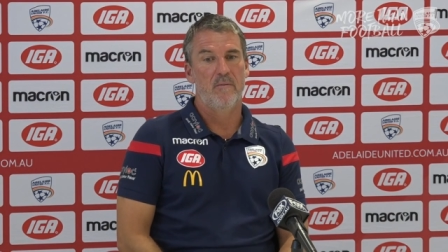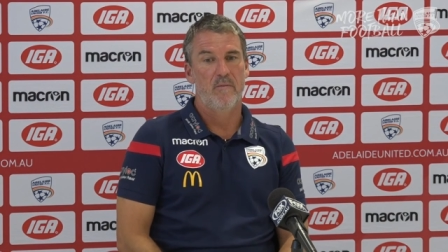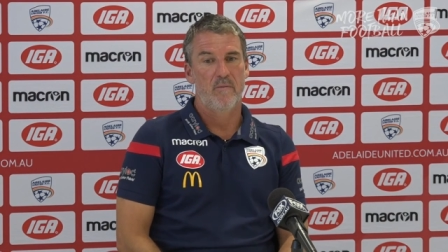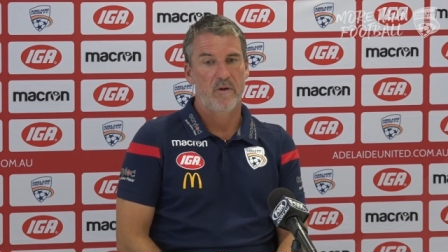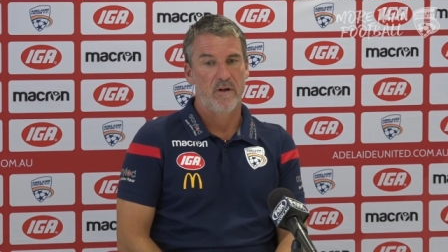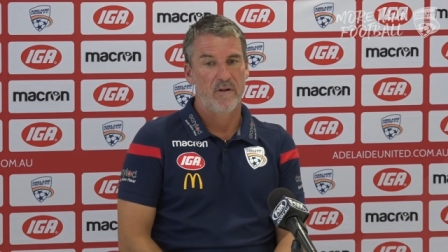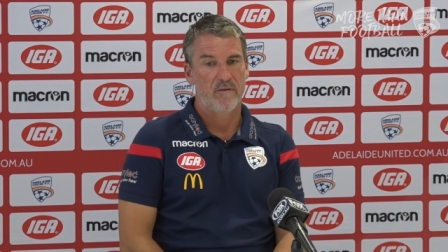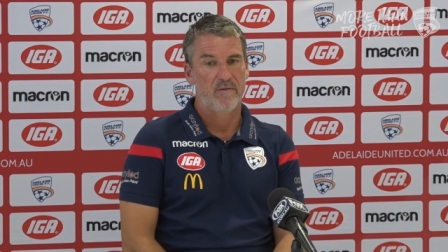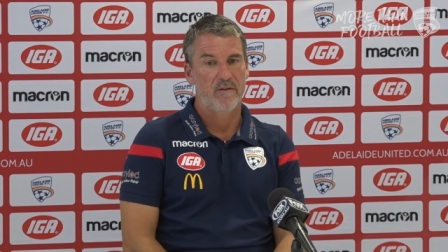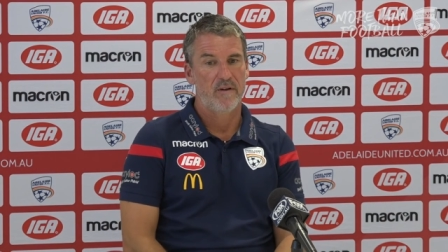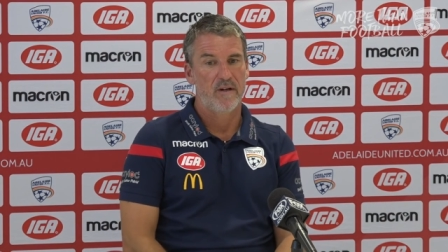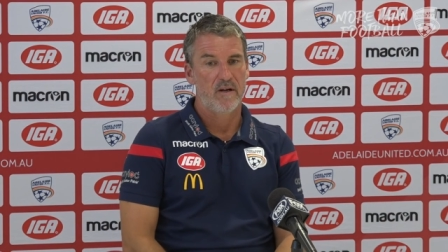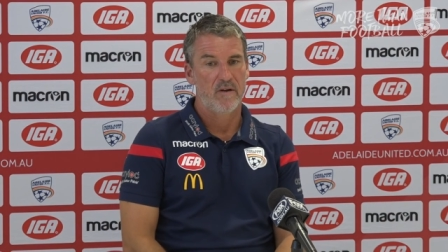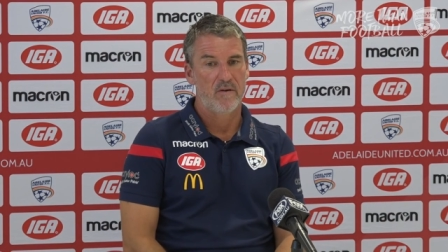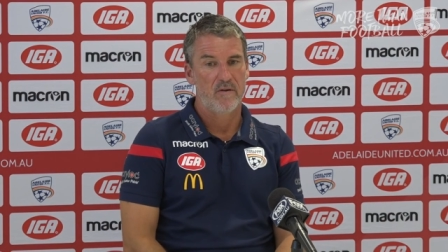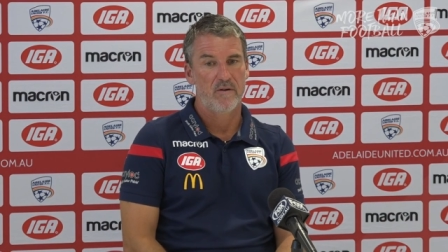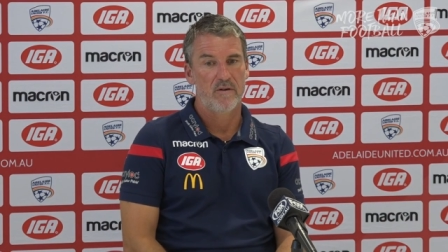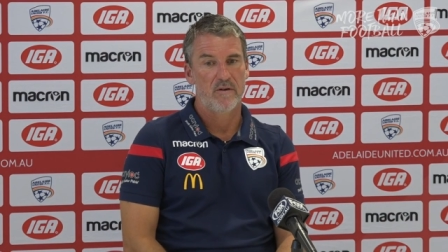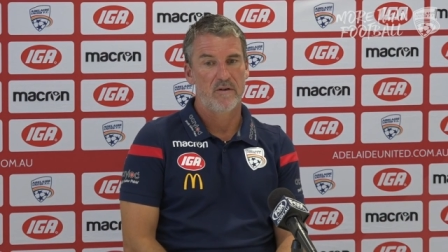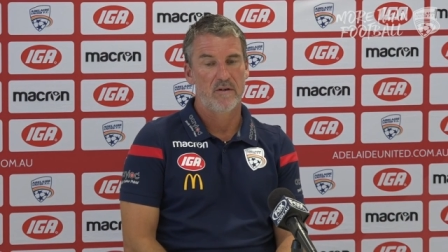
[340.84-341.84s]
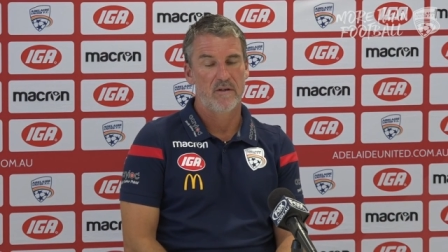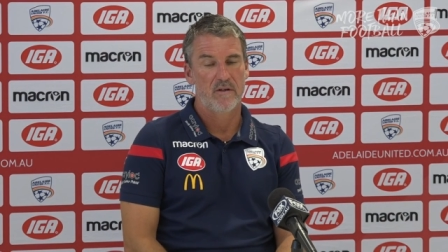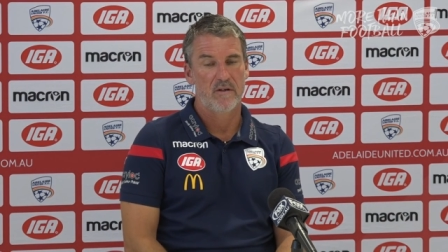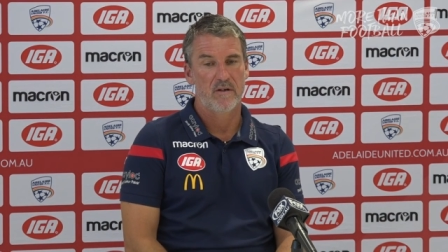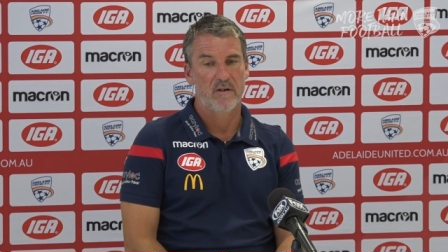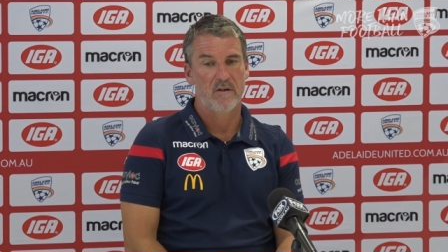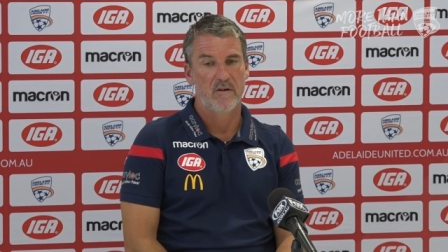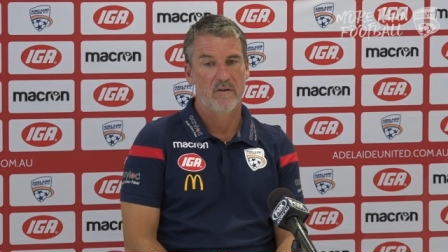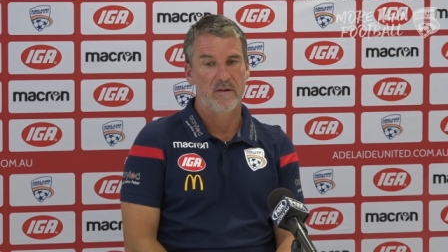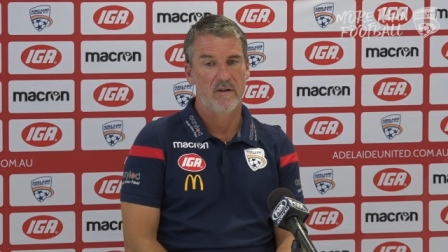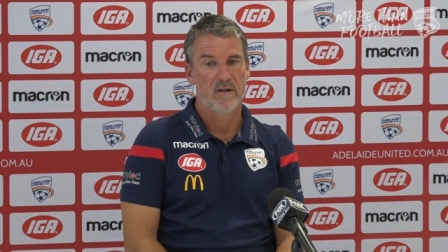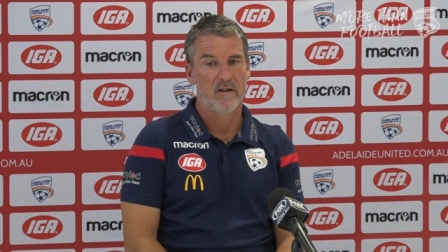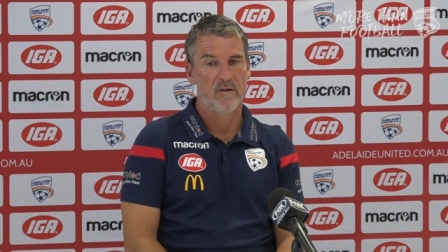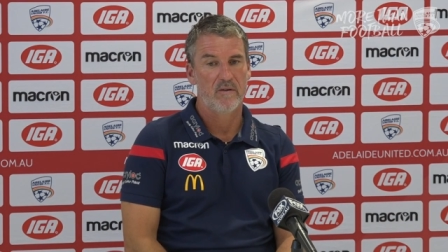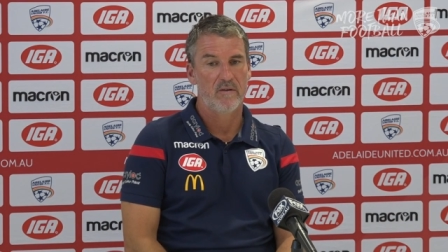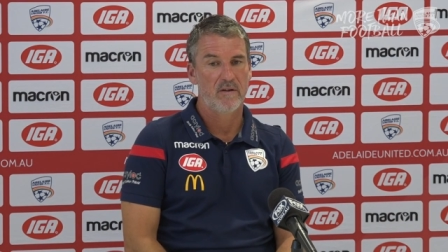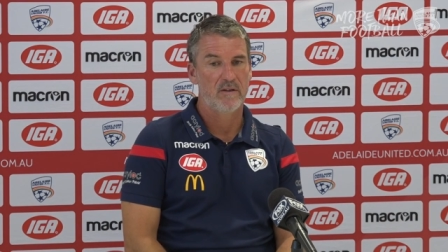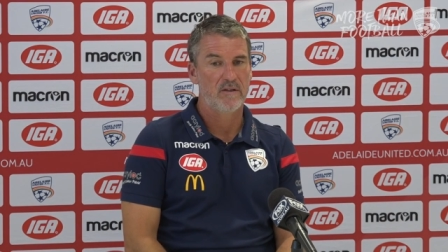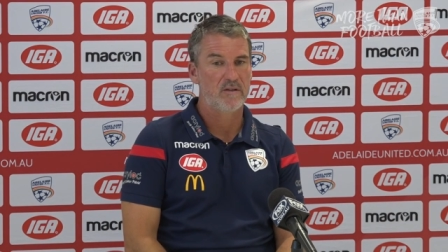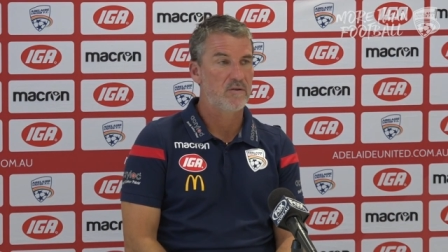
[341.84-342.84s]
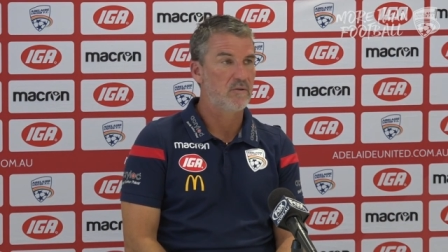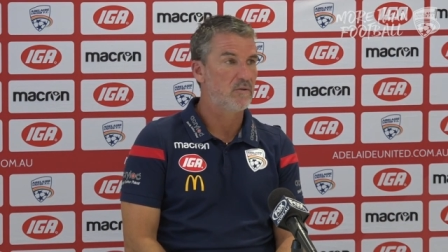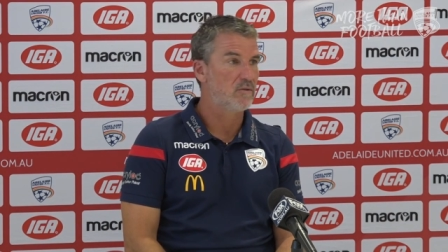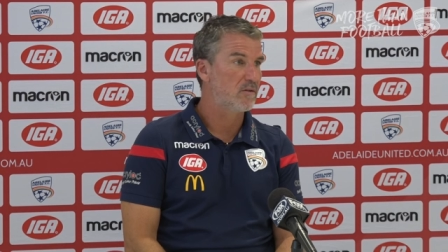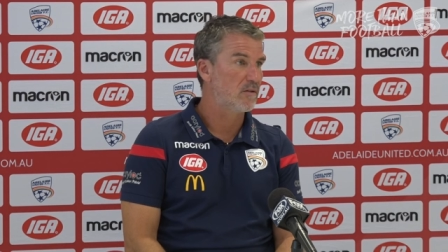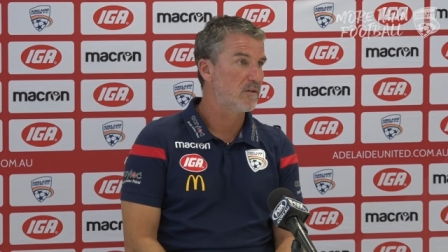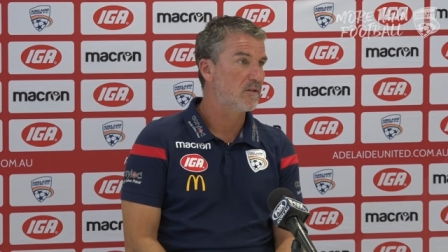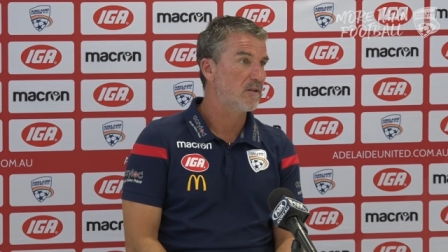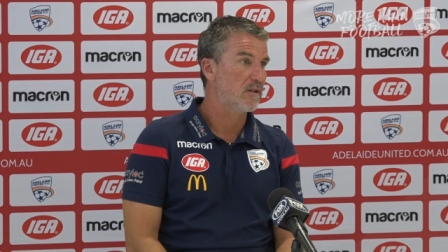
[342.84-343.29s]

we have now currently only 2